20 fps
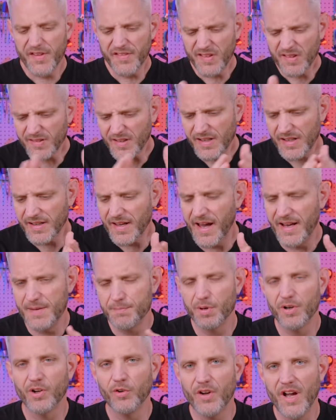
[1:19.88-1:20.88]
this is gonna kind
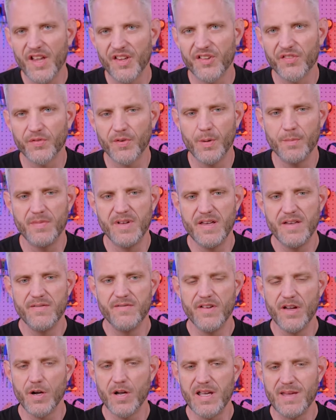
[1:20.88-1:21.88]
of progress from a
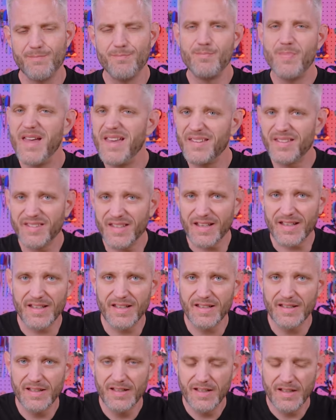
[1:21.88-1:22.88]
very
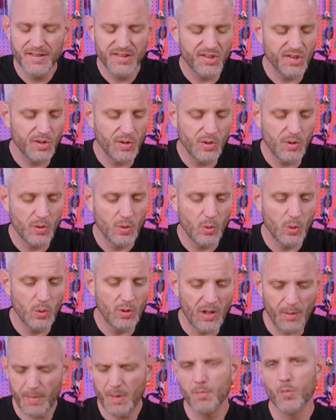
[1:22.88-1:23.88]
basic to a
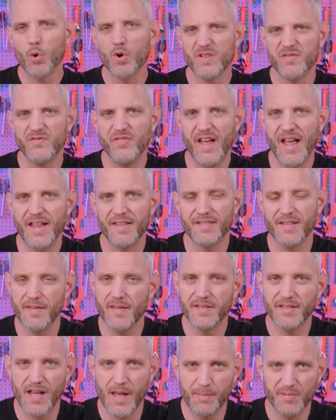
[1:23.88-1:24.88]
little bit more advanced in
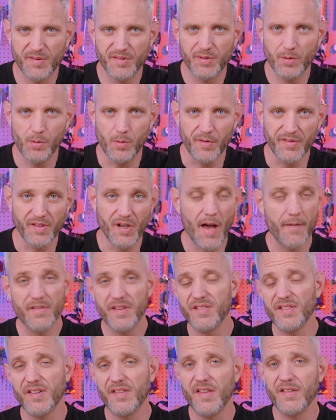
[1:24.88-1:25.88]
the types of tools. And
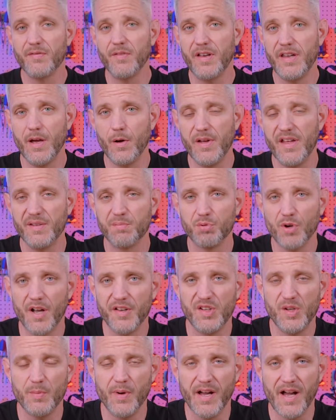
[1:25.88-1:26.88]
obviously this video is
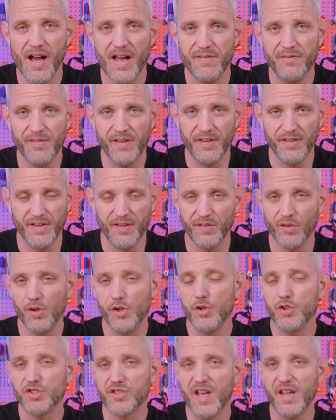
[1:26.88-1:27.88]
brought to you by iFixit. So
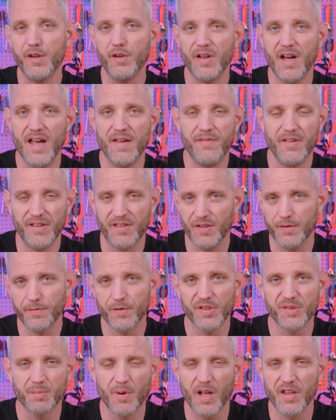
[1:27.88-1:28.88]
huge thank you to iFixit
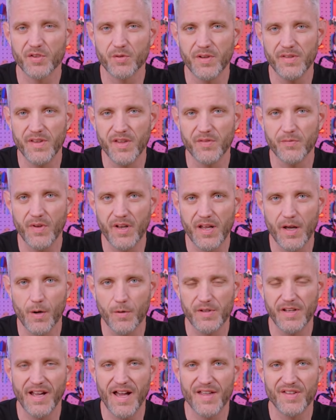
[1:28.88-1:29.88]
for sponsoring this video.
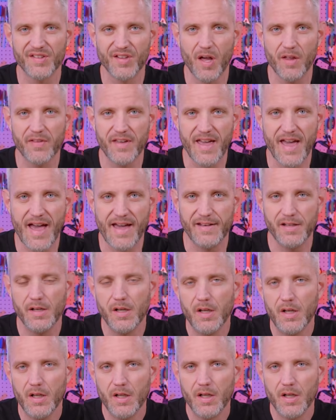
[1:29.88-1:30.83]
You guys saw the ad.